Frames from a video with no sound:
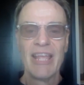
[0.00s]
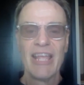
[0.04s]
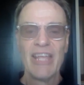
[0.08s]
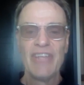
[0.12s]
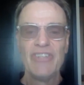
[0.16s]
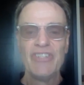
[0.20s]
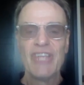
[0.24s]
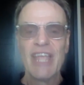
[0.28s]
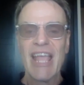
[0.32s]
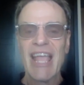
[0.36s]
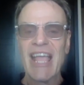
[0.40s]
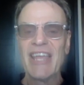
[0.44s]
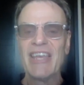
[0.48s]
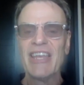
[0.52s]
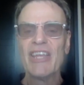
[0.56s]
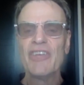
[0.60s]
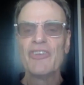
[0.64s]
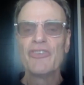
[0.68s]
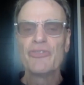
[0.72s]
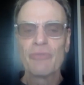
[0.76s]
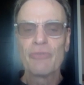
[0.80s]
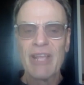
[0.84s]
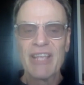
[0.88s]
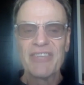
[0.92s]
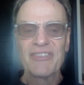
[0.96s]
Chad
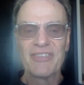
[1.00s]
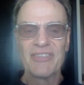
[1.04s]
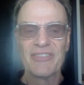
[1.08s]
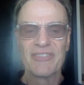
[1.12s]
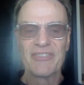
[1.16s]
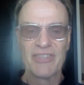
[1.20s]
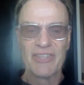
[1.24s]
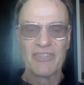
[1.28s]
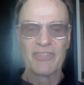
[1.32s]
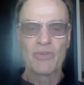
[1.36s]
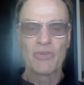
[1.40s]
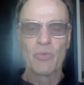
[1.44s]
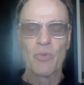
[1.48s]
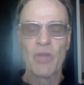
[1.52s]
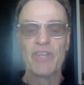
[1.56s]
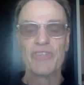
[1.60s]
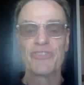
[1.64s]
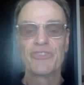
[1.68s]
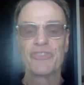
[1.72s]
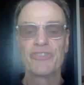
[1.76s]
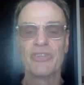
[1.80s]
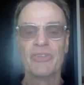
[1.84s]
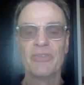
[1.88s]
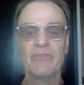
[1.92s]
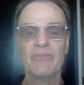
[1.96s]
addresses this
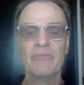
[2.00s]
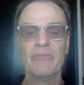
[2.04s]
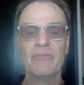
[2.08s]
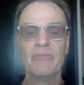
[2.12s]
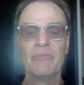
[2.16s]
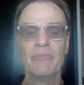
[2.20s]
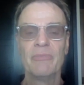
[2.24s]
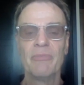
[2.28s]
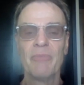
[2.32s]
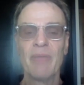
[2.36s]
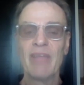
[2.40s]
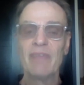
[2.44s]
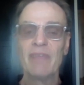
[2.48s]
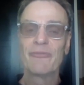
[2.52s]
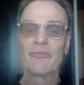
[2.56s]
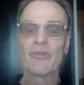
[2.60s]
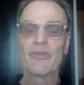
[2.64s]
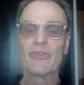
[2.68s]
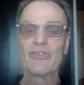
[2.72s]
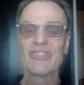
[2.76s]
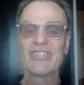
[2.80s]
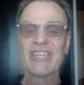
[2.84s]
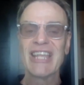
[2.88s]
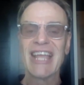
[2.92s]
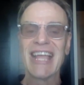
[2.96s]
question by
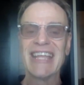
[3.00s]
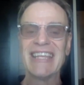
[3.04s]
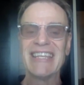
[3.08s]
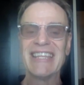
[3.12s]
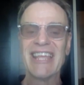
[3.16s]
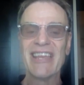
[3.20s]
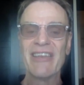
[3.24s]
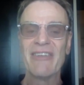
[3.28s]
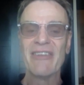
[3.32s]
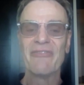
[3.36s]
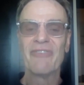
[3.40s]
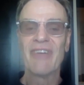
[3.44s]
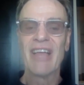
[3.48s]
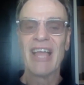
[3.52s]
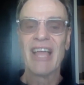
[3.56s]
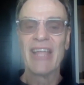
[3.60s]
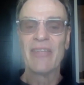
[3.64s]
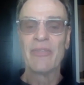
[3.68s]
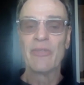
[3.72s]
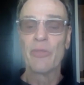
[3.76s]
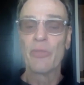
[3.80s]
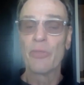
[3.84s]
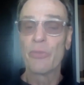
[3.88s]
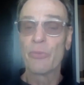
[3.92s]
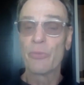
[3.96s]
first
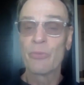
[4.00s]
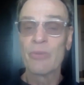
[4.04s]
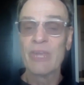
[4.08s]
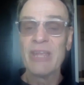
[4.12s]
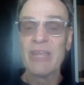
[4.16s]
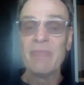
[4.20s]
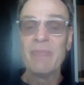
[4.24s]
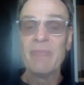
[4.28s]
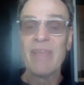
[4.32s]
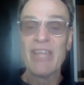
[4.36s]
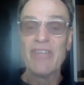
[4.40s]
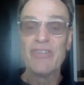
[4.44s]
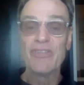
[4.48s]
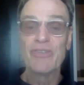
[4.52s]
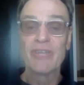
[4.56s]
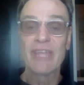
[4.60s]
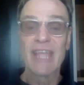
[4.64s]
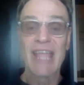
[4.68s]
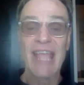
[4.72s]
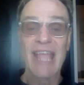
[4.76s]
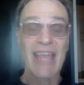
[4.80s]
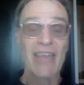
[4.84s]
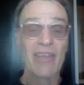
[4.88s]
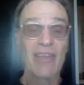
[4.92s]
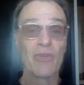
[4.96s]
identifying the three major
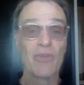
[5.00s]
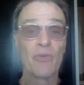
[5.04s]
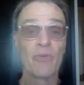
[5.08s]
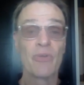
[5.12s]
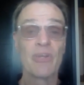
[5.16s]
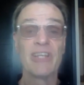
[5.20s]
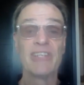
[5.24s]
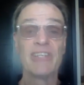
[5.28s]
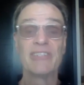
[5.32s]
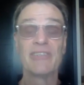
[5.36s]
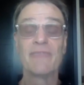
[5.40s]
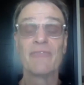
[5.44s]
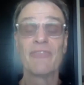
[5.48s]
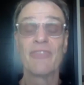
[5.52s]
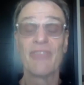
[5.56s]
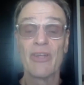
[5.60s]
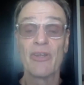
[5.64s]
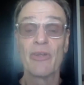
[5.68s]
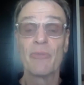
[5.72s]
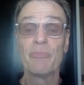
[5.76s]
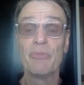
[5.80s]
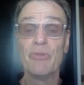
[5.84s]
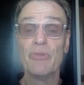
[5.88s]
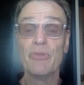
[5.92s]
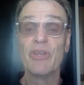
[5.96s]
categories of
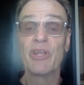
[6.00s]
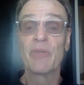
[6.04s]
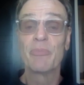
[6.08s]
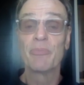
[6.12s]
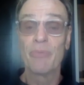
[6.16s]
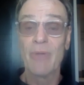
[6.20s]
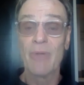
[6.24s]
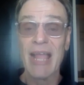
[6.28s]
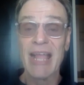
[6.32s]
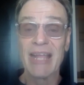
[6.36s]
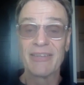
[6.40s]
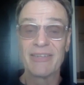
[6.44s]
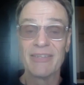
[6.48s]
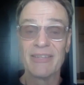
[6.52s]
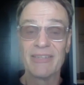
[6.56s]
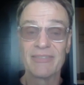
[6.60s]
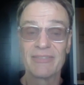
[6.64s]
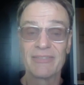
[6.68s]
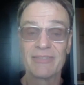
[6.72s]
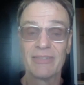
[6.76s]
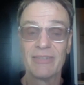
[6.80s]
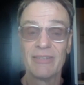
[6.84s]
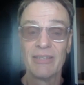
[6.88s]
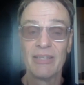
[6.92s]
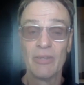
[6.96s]
therapeutic
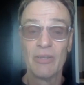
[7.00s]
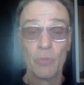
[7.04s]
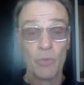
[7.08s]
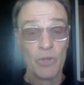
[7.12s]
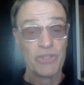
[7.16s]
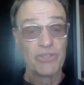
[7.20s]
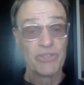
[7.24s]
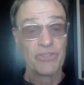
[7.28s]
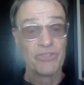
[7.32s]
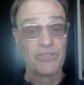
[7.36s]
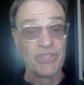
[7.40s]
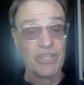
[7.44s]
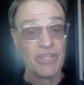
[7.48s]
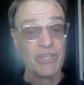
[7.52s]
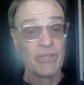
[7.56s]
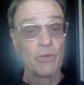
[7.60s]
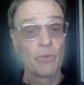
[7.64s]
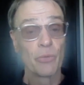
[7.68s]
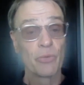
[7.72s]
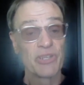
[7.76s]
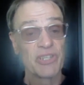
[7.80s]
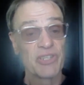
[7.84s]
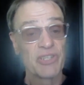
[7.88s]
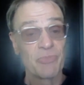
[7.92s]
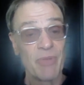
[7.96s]
practice, which deal
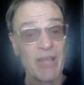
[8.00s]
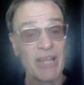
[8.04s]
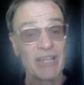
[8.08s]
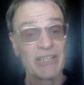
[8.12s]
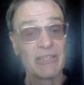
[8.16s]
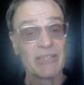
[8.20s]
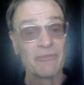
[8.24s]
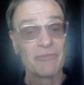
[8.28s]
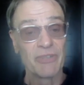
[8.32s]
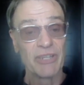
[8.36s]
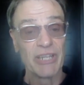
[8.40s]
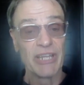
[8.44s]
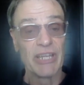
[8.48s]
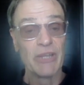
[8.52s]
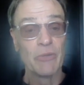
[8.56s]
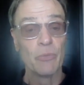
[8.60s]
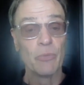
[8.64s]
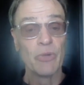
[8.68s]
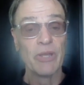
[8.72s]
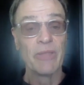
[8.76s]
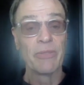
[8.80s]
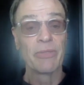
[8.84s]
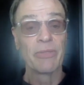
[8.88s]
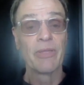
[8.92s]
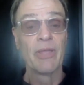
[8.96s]
respectively
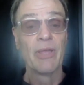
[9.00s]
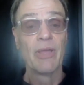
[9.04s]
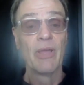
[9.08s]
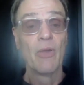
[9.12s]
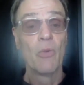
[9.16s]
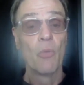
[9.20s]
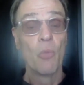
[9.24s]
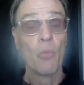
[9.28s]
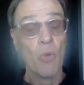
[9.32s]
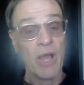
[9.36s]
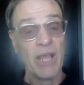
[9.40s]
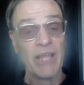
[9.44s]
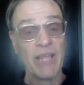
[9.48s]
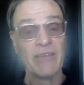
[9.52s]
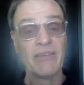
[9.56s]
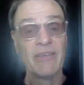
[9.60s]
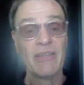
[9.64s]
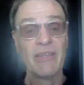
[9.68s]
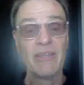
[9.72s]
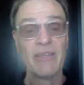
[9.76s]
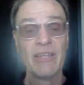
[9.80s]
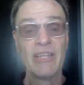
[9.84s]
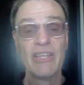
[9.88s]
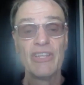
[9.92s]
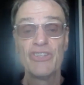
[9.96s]
with 1,
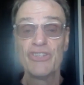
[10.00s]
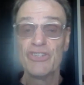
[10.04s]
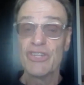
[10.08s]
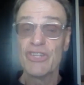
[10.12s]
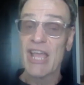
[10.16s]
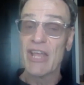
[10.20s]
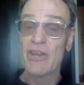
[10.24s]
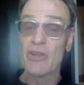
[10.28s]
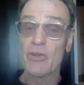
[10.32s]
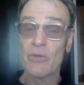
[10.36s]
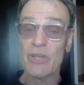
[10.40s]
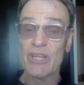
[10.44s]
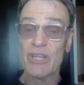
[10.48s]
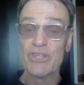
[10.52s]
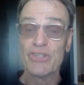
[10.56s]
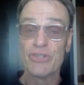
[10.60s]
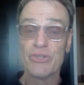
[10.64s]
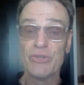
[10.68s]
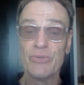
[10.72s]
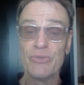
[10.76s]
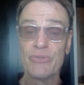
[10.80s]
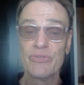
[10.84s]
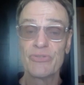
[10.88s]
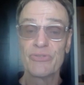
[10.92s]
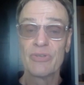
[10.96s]
shadow
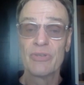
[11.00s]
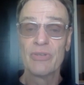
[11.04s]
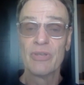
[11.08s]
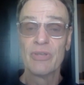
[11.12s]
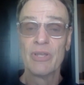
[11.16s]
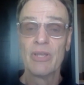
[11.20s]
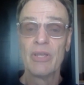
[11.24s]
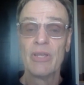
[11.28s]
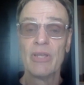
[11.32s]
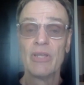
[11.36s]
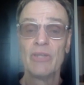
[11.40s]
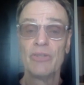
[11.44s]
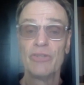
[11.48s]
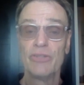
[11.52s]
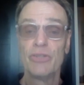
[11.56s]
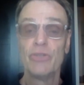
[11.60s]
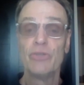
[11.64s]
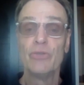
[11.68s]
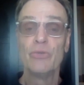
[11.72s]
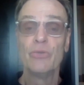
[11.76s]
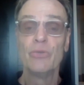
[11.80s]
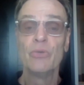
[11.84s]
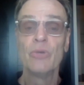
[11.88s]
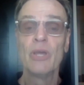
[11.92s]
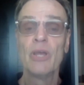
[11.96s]
issues,
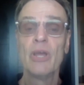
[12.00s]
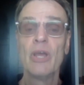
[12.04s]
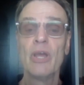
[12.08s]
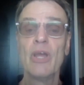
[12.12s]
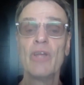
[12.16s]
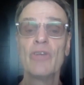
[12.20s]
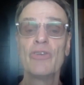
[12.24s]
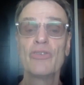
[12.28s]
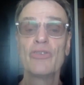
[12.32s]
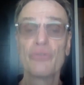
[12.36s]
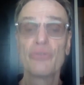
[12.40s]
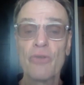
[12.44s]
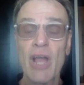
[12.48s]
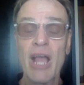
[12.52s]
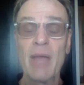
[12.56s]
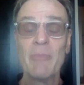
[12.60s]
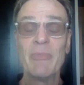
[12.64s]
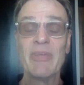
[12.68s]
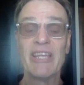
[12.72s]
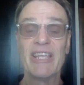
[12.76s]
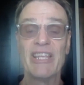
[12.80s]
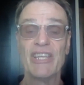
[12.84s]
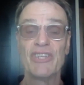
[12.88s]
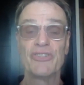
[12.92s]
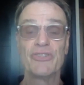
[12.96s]
2, trauma
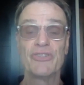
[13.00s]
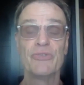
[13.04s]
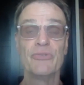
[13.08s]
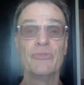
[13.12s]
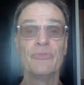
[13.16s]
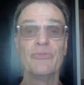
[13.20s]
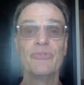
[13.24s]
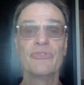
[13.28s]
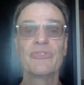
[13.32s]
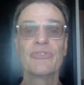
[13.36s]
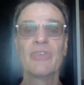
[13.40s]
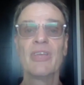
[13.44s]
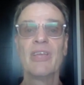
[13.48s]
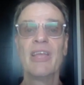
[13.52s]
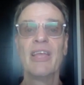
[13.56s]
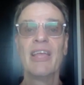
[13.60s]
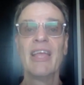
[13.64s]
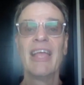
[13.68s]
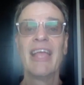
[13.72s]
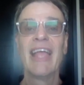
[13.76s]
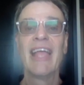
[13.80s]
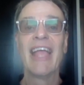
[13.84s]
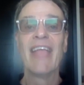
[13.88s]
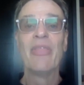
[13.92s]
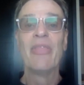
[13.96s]
issues,
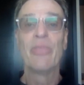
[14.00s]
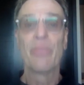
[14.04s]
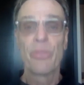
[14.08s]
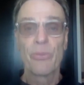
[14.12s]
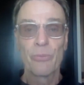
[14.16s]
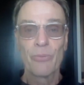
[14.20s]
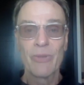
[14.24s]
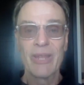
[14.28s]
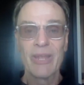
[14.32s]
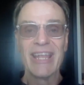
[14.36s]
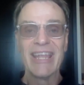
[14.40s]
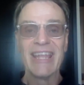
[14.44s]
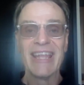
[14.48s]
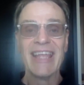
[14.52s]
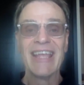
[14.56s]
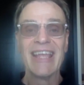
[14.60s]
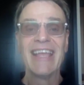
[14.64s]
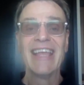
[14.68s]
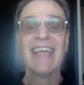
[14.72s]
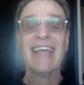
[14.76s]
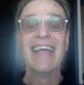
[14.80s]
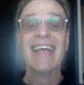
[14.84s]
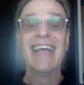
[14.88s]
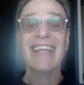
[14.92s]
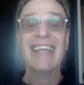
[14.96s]
and 3,
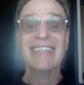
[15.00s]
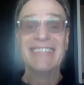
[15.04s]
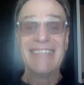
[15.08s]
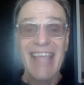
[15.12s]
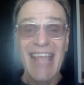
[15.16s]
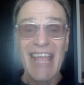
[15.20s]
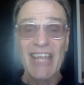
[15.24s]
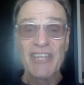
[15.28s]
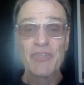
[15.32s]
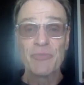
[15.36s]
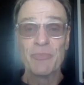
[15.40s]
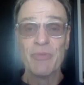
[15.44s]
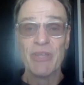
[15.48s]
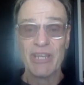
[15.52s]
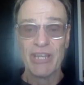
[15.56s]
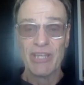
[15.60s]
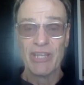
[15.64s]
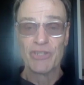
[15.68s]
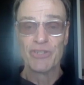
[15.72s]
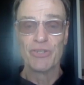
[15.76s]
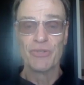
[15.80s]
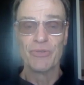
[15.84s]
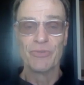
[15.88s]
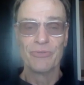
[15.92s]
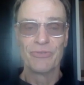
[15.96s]
attachment
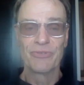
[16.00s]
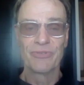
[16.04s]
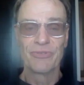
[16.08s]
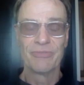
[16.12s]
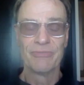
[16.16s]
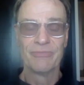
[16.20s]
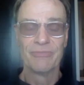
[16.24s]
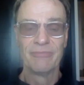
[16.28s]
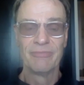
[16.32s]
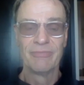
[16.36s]
issues.